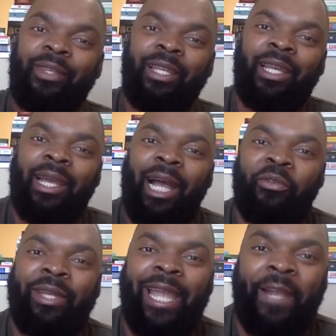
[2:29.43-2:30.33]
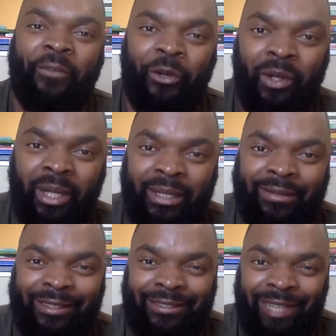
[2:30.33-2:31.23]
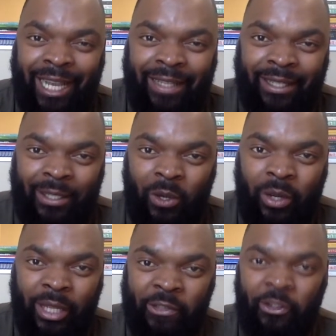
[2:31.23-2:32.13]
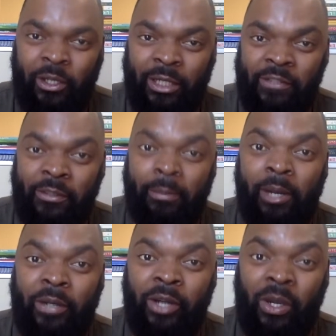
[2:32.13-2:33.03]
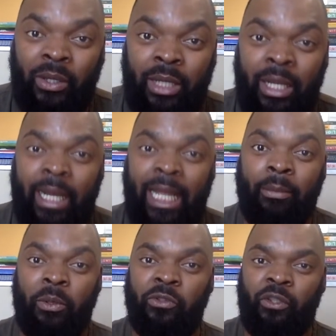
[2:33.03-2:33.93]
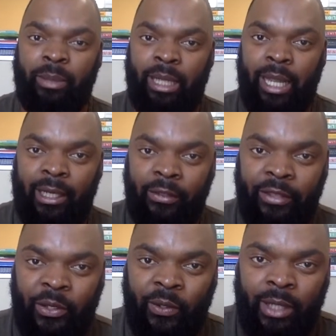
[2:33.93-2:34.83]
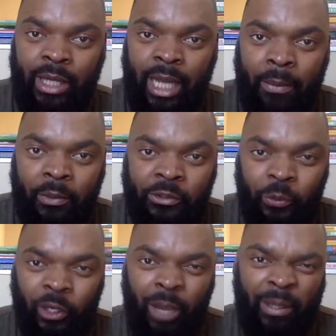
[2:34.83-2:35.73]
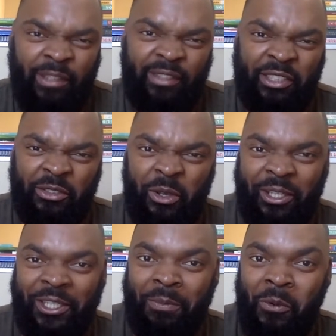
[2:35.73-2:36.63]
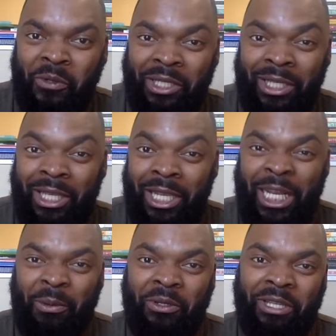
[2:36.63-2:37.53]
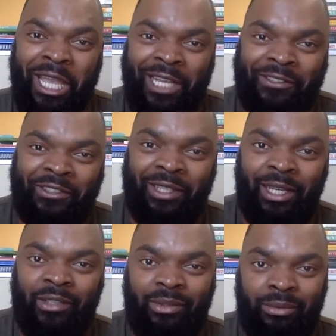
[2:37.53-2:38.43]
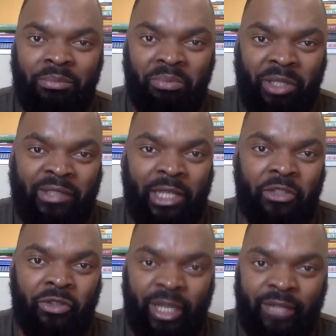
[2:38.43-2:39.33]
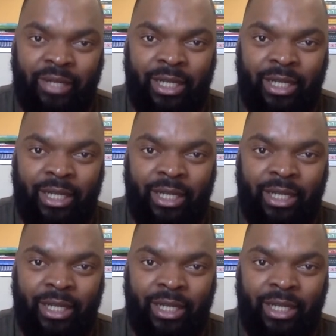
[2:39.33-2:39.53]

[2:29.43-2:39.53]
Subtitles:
Have you ever decided, okay, starting tomorrow, I am going to be healthier. I'm going to wake up at 6:30 in the morning and I'm going to exercise. That sounds great, right?